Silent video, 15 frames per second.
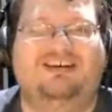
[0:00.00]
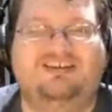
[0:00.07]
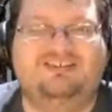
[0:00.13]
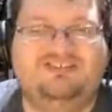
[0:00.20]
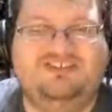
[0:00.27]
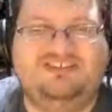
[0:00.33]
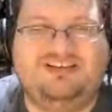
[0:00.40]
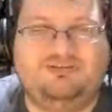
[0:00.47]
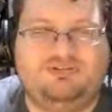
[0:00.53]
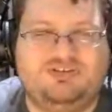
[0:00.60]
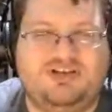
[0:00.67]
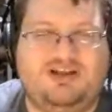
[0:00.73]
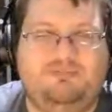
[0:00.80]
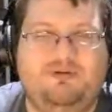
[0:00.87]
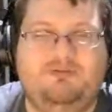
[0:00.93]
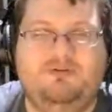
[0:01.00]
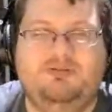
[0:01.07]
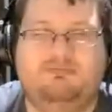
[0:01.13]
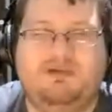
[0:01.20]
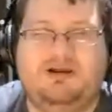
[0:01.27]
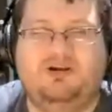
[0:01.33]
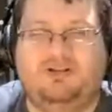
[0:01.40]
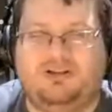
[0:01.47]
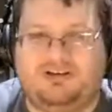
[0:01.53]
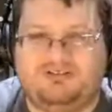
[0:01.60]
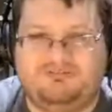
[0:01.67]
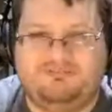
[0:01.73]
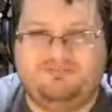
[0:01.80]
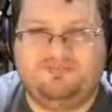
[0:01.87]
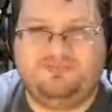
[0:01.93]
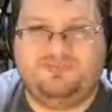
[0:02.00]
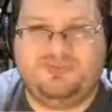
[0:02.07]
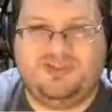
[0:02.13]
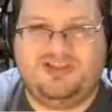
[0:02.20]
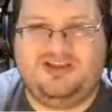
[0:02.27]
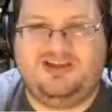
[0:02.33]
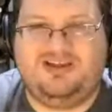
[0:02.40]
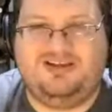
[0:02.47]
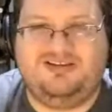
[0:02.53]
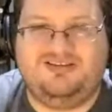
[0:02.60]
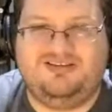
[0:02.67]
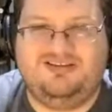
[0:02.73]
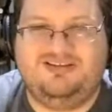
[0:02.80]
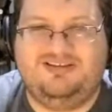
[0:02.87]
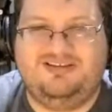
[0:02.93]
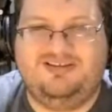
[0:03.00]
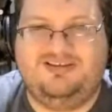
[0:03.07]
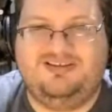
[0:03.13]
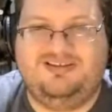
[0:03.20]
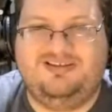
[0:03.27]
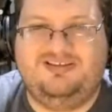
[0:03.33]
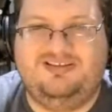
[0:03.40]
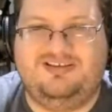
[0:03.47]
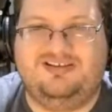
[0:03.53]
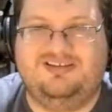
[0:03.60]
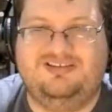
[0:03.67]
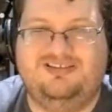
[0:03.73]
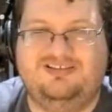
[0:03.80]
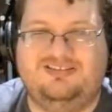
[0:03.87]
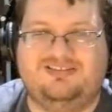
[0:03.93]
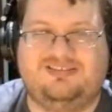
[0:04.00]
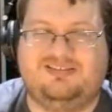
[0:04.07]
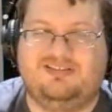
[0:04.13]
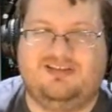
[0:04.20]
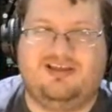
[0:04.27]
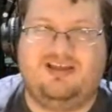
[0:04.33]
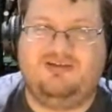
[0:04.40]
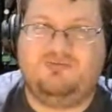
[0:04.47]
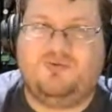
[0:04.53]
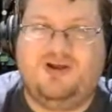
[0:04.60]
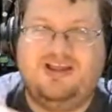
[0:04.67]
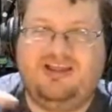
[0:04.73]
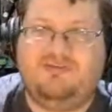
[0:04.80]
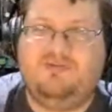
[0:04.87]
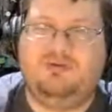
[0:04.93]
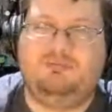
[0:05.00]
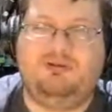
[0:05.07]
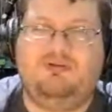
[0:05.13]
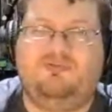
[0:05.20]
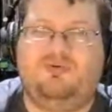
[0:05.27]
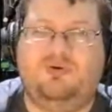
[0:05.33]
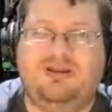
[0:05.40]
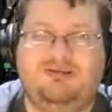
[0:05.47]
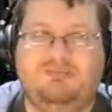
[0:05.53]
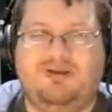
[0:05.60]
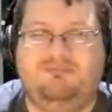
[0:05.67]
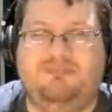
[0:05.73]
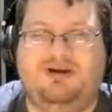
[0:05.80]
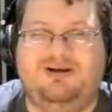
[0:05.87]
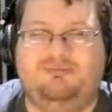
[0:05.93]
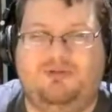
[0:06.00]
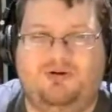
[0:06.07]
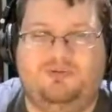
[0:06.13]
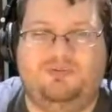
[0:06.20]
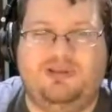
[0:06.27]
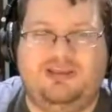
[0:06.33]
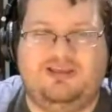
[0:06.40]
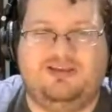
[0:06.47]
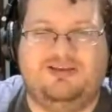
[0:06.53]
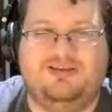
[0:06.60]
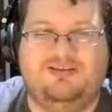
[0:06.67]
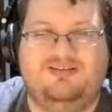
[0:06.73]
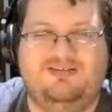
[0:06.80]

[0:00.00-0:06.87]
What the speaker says: She's out shopping with Marilyn. Uh, but why have you been avoiding my mom all week?